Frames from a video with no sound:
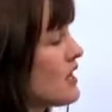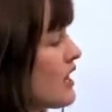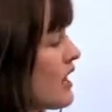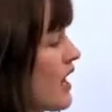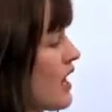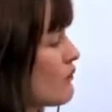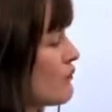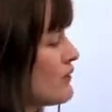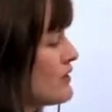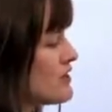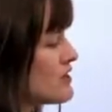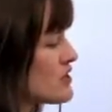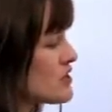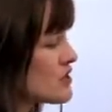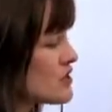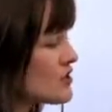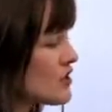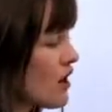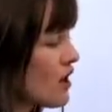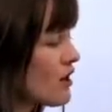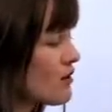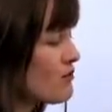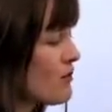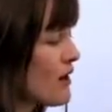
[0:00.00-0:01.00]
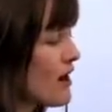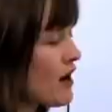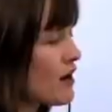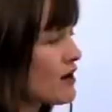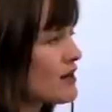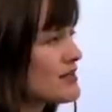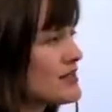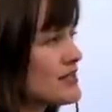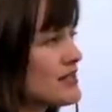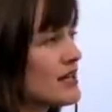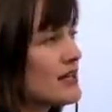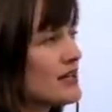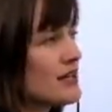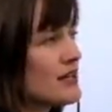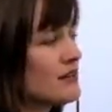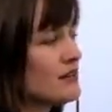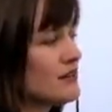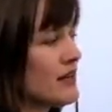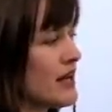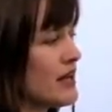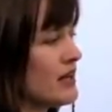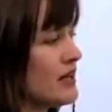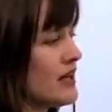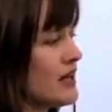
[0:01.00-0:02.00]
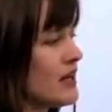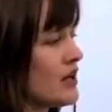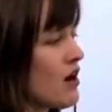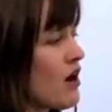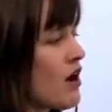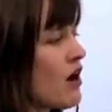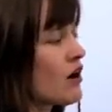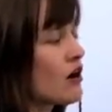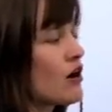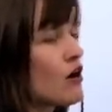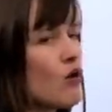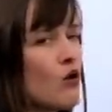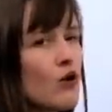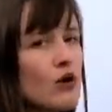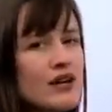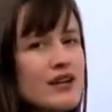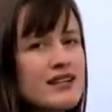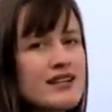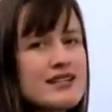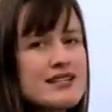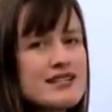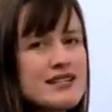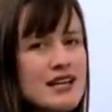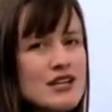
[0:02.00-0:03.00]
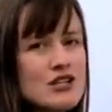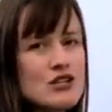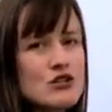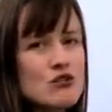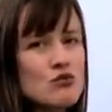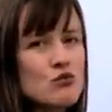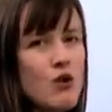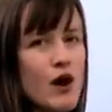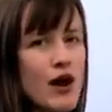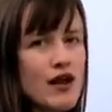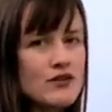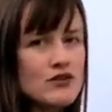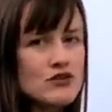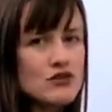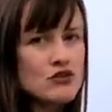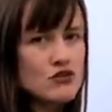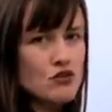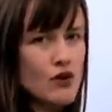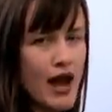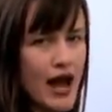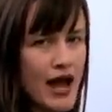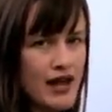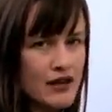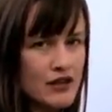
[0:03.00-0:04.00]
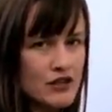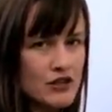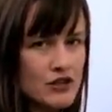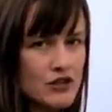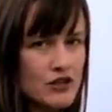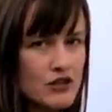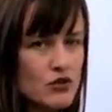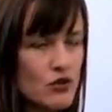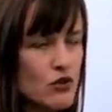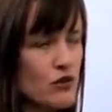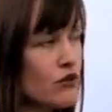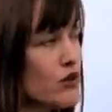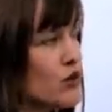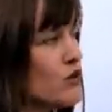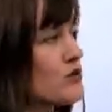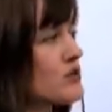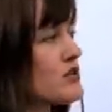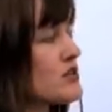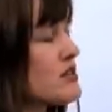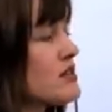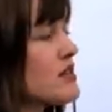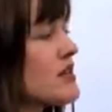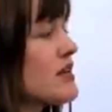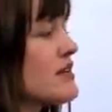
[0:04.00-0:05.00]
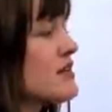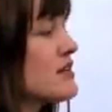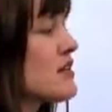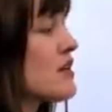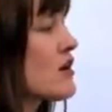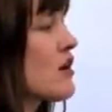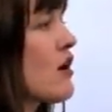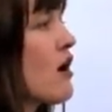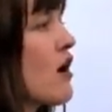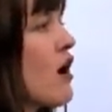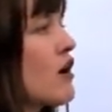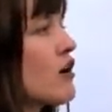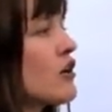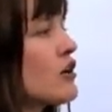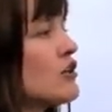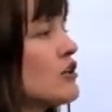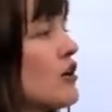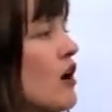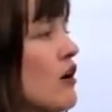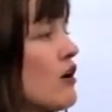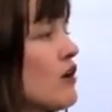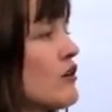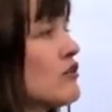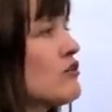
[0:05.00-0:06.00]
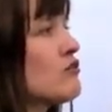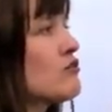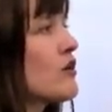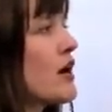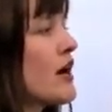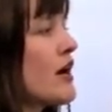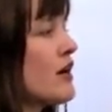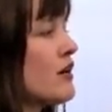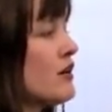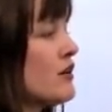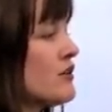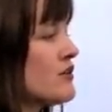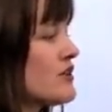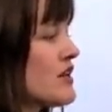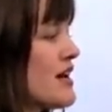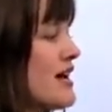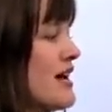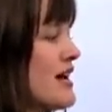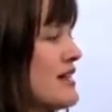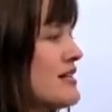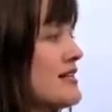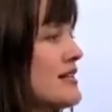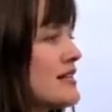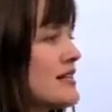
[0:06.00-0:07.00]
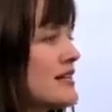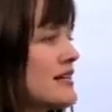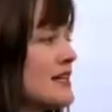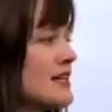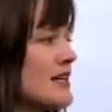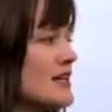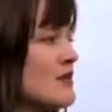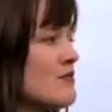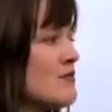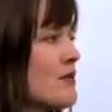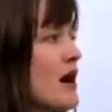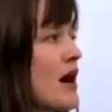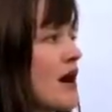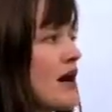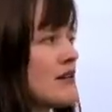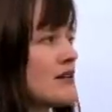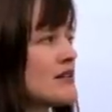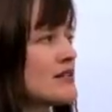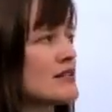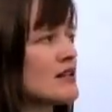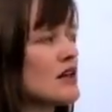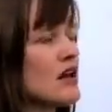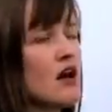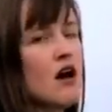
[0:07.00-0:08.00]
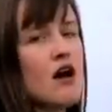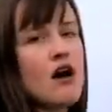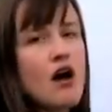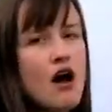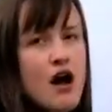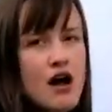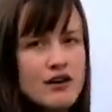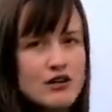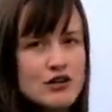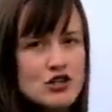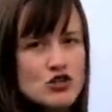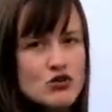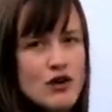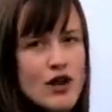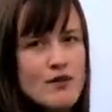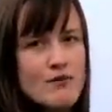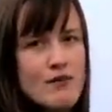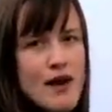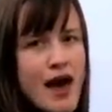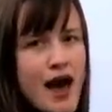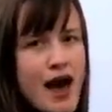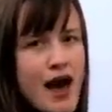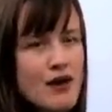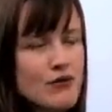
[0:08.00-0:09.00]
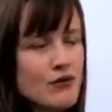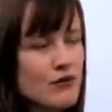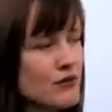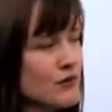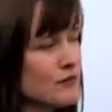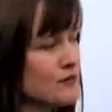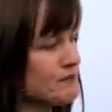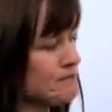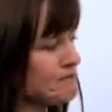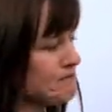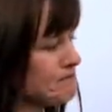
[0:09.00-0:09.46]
And we start by articulating our organization-wide strategies, or those things that are our guardrails to keep us on a straight path.